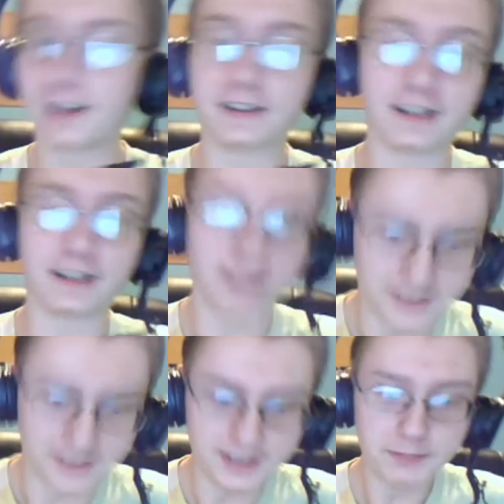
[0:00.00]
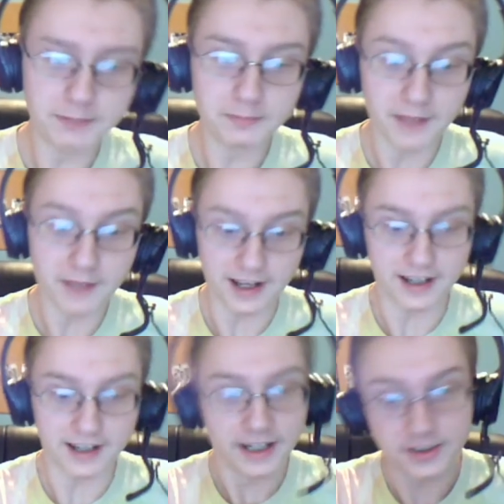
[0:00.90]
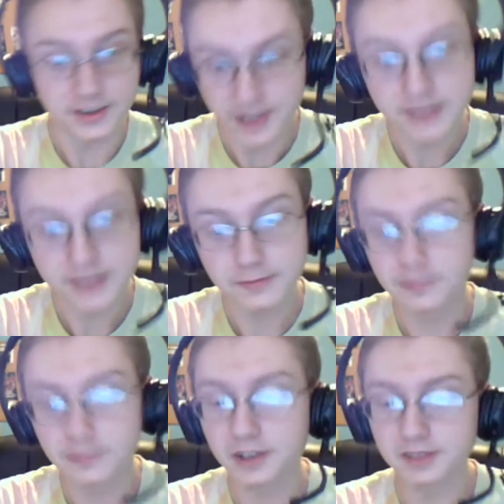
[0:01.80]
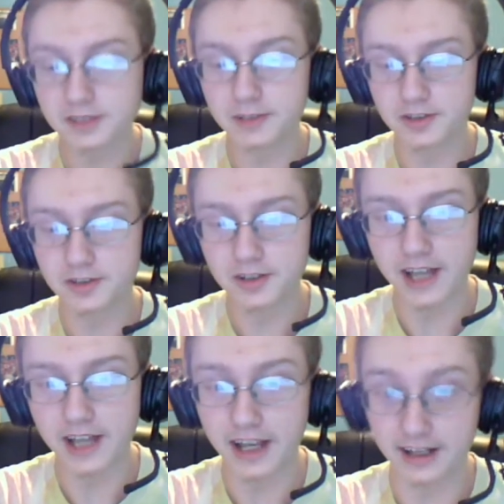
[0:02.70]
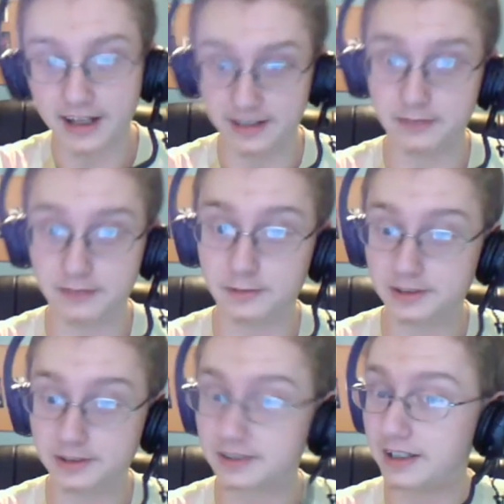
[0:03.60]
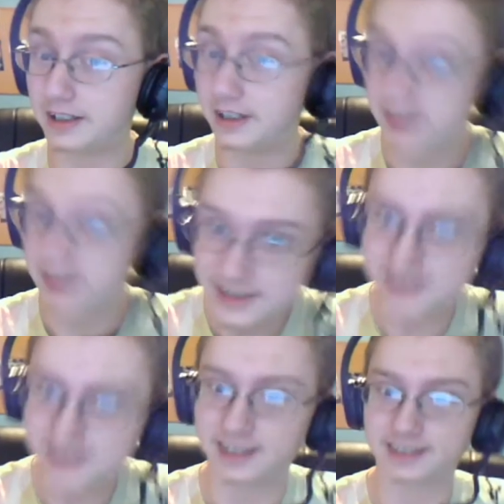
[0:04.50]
Yep, I checked just to be sure that it was Theseus,